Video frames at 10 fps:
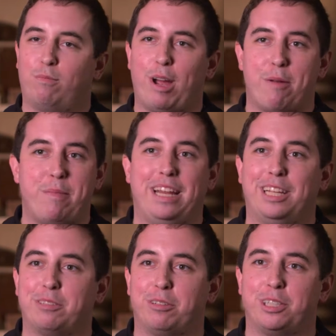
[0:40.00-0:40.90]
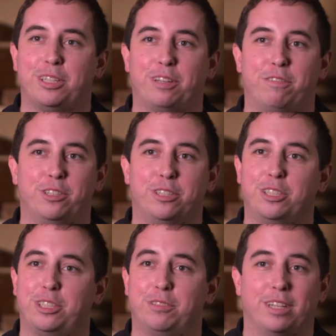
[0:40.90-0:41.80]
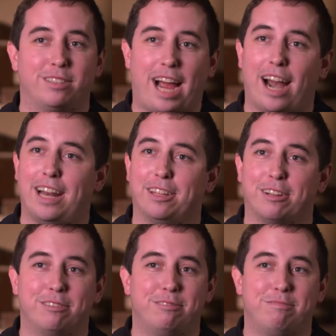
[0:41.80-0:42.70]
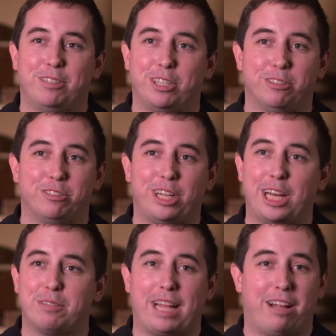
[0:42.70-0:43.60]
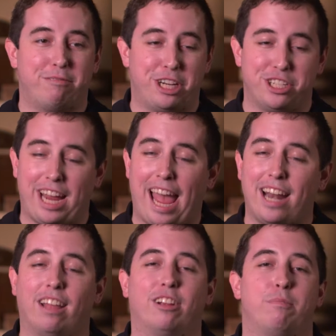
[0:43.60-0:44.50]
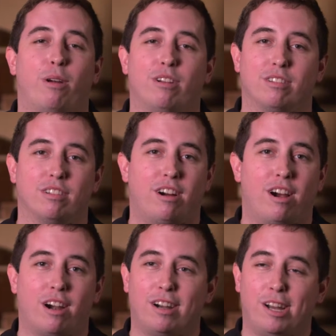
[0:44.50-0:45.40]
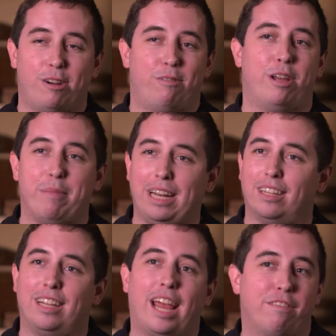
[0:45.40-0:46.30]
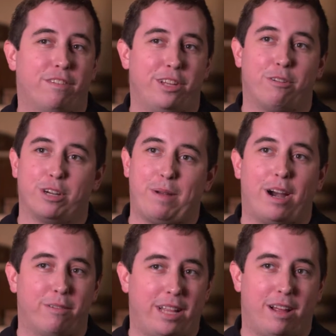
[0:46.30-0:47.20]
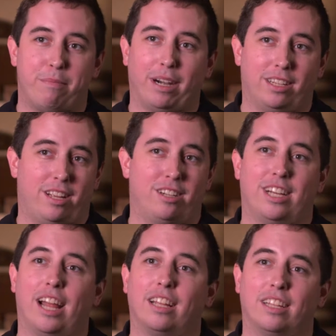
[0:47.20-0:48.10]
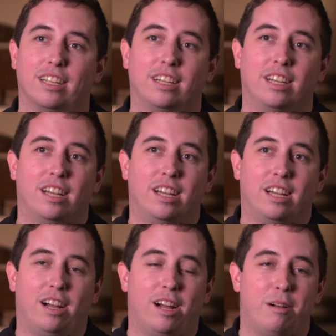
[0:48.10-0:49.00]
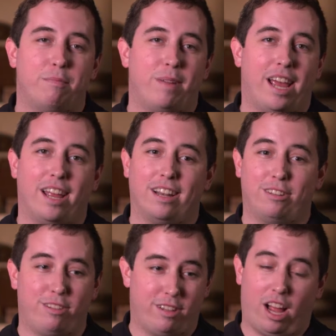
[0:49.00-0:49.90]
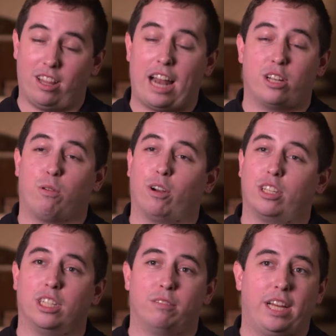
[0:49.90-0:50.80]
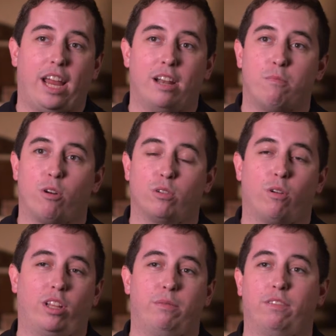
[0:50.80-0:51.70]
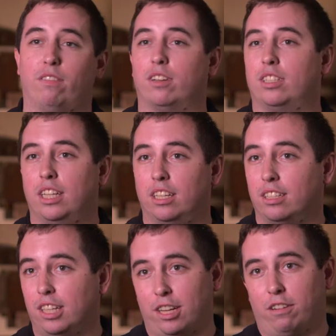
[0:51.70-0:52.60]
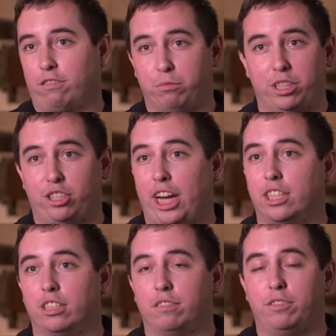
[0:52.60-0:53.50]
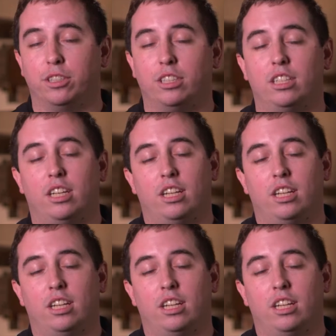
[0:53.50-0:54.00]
Immediately switching to the fuel and just doing a tiny little tune change without changing any other components on the car, we immediately gained 50 horsepower without barely touching anything. And a lot of torque too. We gained more torque than we've ever seen from just changing a fuel.